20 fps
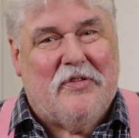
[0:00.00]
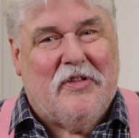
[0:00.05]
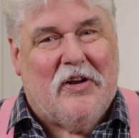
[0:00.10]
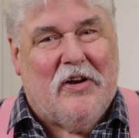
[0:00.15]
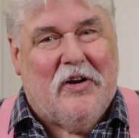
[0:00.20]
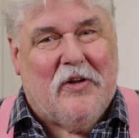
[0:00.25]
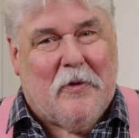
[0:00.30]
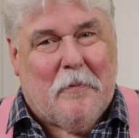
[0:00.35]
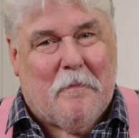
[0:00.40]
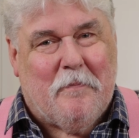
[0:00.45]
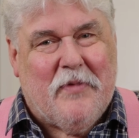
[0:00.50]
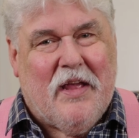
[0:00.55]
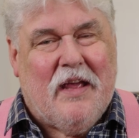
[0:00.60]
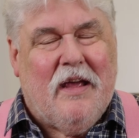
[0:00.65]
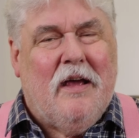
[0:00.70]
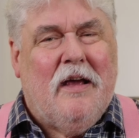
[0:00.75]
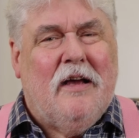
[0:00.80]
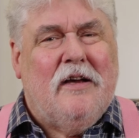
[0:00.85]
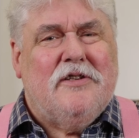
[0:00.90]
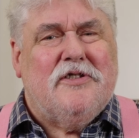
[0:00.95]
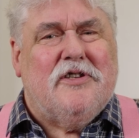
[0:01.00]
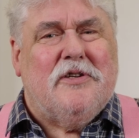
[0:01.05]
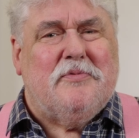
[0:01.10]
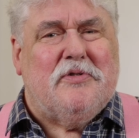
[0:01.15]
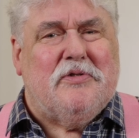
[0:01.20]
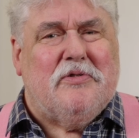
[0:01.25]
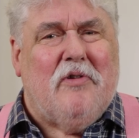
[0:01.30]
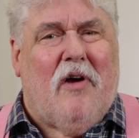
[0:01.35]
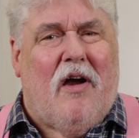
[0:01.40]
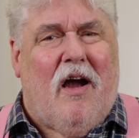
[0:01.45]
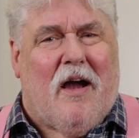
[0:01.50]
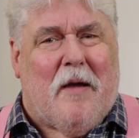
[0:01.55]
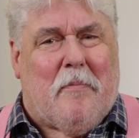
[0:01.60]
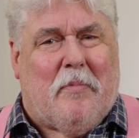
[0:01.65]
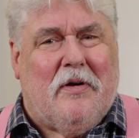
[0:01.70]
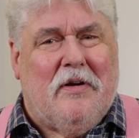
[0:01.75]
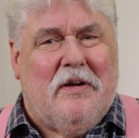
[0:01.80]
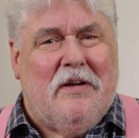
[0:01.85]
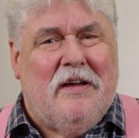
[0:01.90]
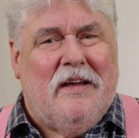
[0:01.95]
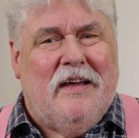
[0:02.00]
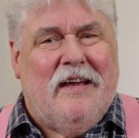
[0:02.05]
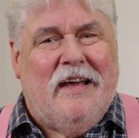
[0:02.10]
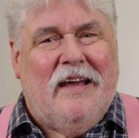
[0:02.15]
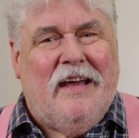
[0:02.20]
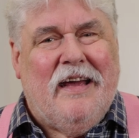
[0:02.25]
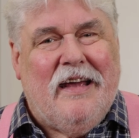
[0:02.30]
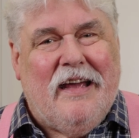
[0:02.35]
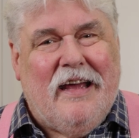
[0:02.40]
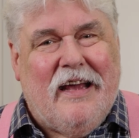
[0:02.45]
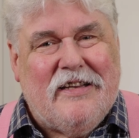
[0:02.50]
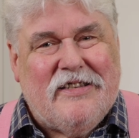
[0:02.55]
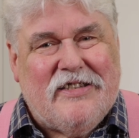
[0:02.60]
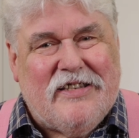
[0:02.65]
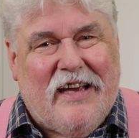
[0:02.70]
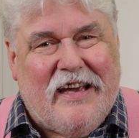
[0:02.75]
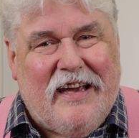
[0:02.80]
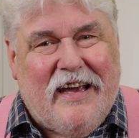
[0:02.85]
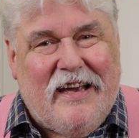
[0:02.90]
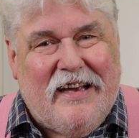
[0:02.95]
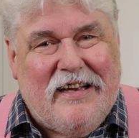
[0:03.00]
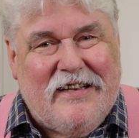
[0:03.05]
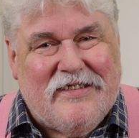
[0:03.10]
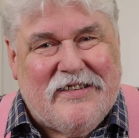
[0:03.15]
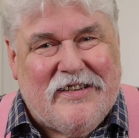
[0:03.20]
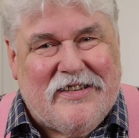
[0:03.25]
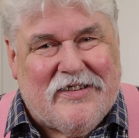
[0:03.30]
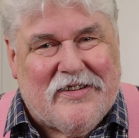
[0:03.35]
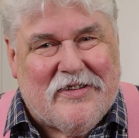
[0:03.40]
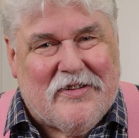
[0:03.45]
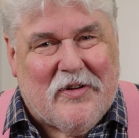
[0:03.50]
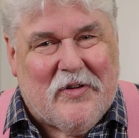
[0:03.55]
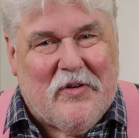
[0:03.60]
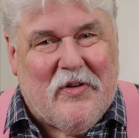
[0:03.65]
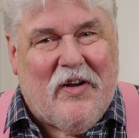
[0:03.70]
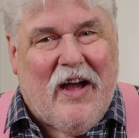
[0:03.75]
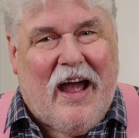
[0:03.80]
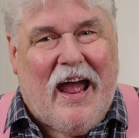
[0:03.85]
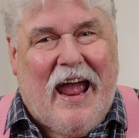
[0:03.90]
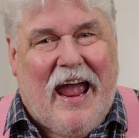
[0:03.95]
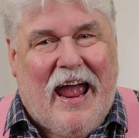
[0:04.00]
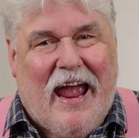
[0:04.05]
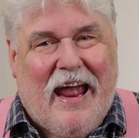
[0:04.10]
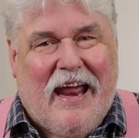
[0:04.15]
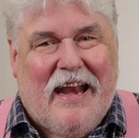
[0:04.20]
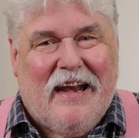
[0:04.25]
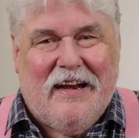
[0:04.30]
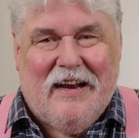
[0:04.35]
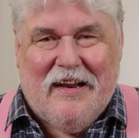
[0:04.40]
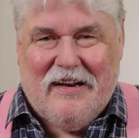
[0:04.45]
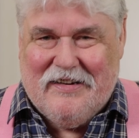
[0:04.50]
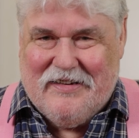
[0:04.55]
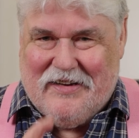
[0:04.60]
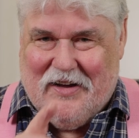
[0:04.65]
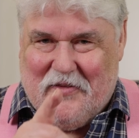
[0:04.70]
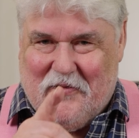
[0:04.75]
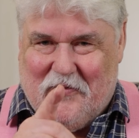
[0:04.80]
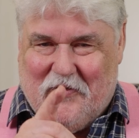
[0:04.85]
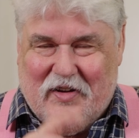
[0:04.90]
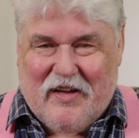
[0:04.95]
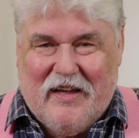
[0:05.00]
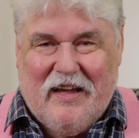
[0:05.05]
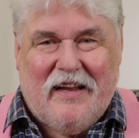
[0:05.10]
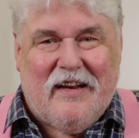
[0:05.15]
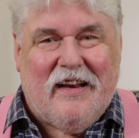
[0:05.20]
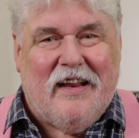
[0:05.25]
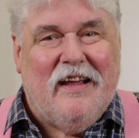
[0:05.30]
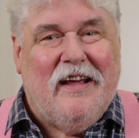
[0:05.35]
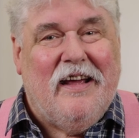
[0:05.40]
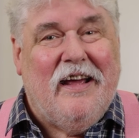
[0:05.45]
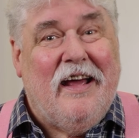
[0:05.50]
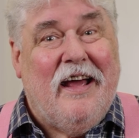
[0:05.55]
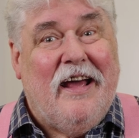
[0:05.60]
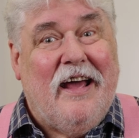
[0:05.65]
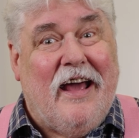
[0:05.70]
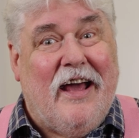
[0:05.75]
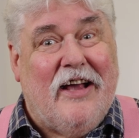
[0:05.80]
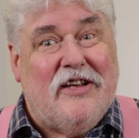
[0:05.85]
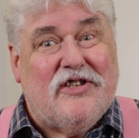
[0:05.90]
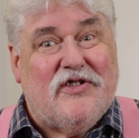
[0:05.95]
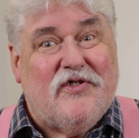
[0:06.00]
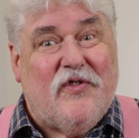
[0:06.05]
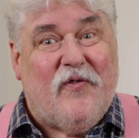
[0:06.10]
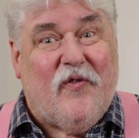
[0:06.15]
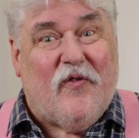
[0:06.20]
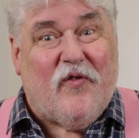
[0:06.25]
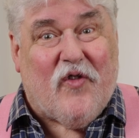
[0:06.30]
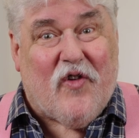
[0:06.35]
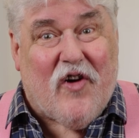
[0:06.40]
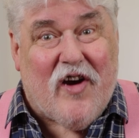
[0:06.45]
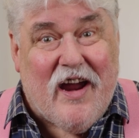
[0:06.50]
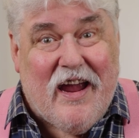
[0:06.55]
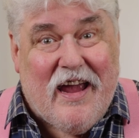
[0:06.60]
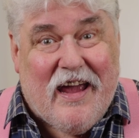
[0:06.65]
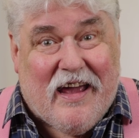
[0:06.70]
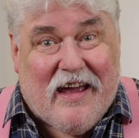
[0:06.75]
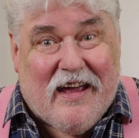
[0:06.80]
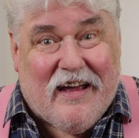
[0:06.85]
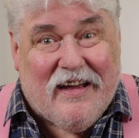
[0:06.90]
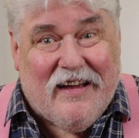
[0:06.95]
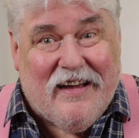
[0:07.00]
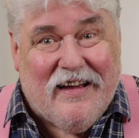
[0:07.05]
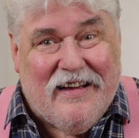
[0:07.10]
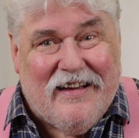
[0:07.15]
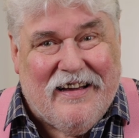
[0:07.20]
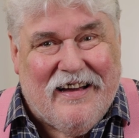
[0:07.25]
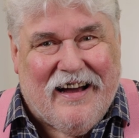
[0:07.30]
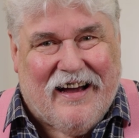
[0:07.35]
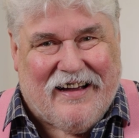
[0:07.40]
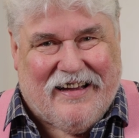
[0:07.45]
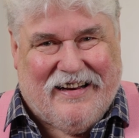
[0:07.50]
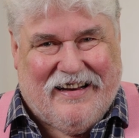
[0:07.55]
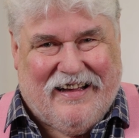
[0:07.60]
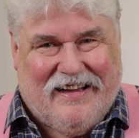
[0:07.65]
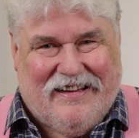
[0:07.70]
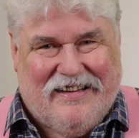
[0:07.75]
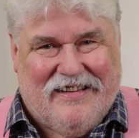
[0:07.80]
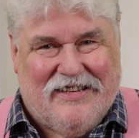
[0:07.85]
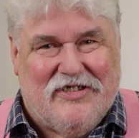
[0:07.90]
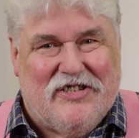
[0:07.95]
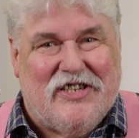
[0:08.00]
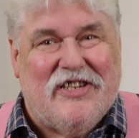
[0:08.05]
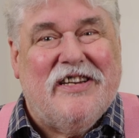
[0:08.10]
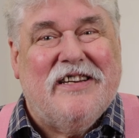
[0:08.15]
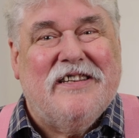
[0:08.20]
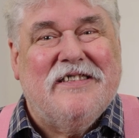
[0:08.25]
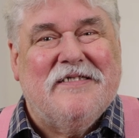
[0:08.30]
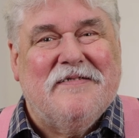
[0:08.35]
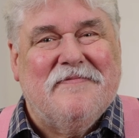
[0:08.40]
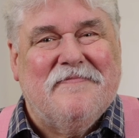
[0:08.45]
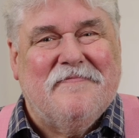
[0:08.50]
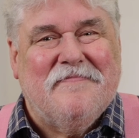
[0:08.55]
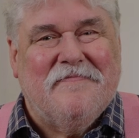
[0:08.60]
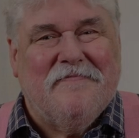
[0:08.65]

in the loop, subscribe. It's easy to do, and don't forget, it's free. Okay, cheers.